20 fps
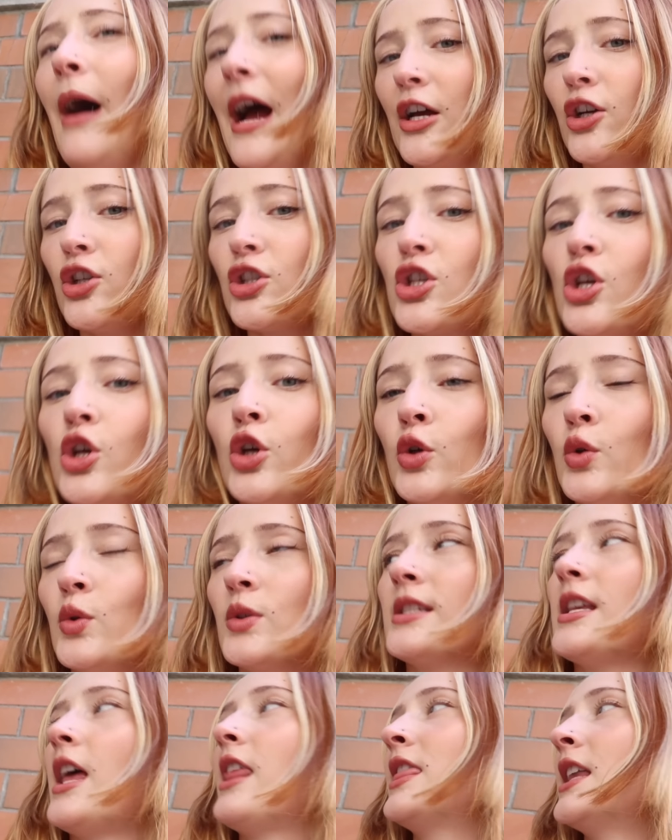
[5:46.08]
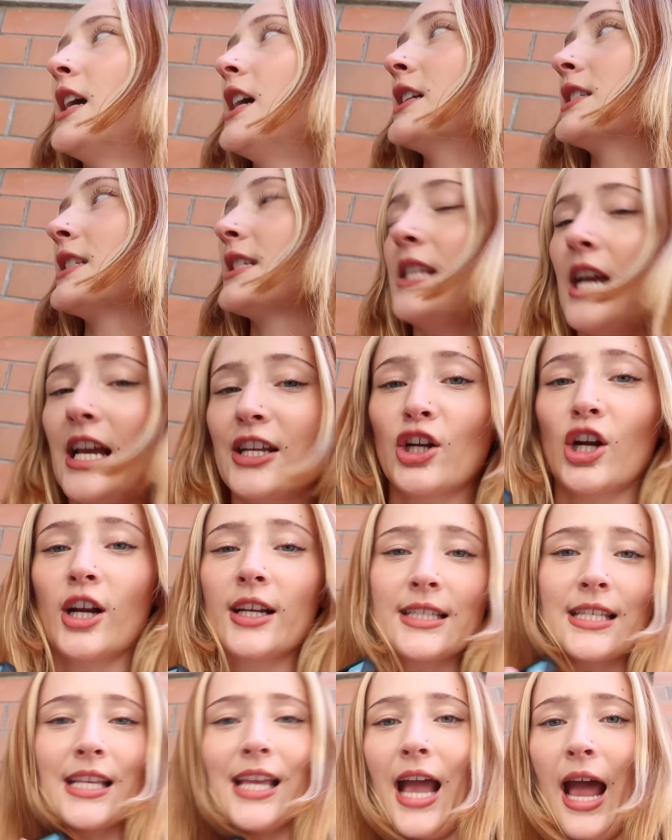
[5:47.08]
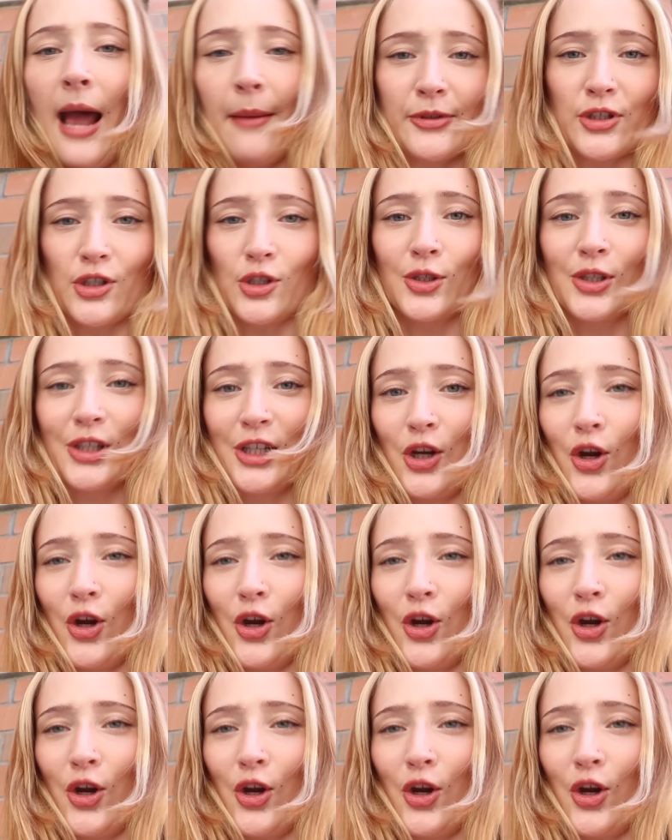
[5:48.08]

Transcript: Miles, who's the designer, is absolutely